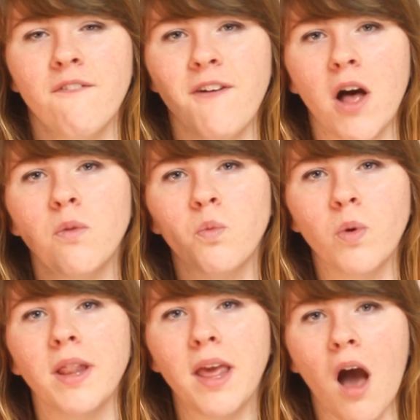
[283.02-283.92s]
felt
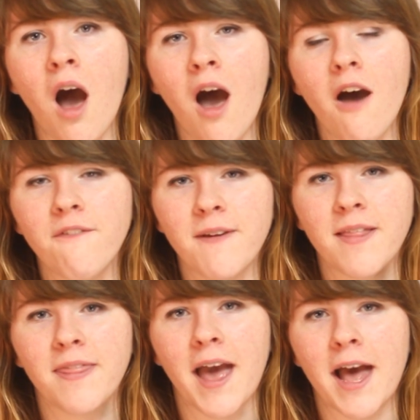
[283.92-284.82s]
really off
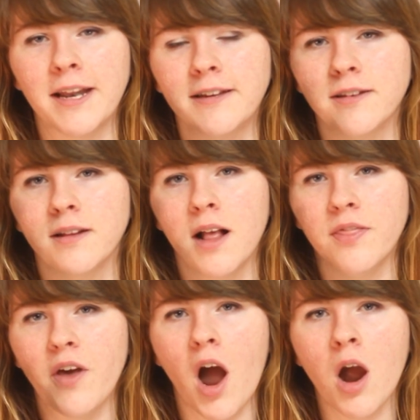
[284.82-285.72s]
in that
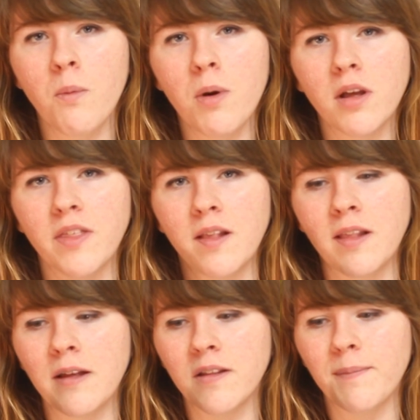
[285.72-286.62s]
the artwork, they
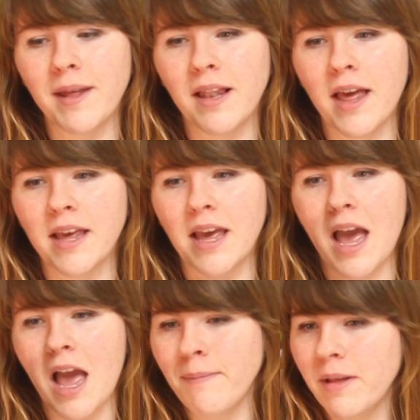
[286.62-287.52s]
seem to be like
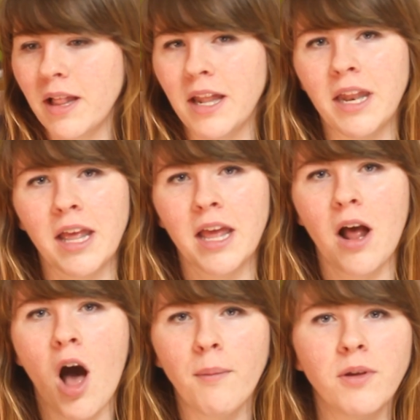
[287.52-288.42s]
emulating
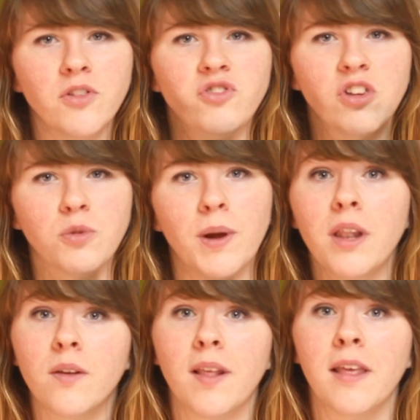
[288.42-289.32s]
it almost just what it
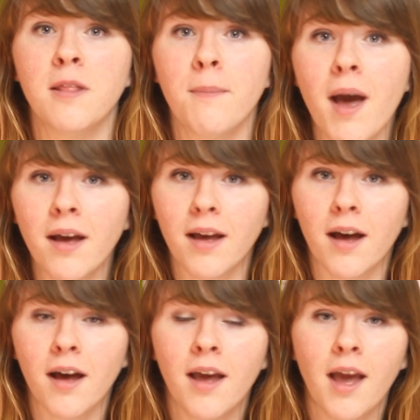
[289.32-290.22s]
looks like in the
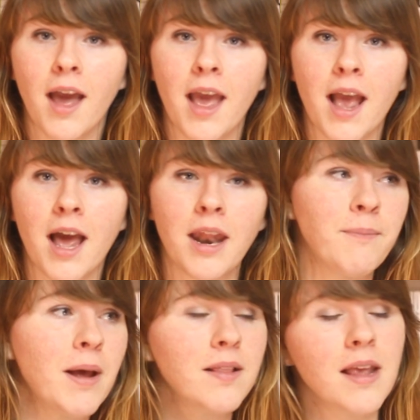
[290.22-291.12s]
manga. And
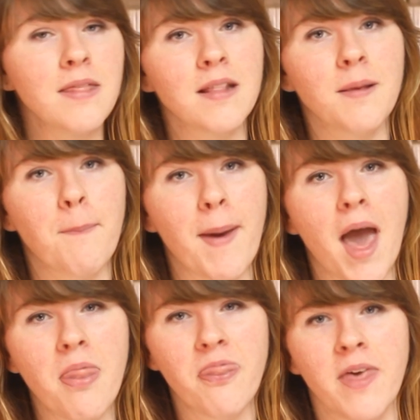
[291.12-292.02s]
I'm not saying that's a
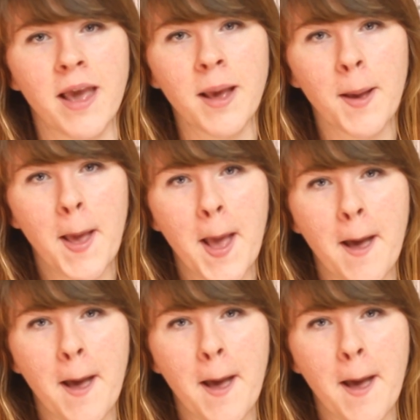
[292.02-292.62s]
bad thing,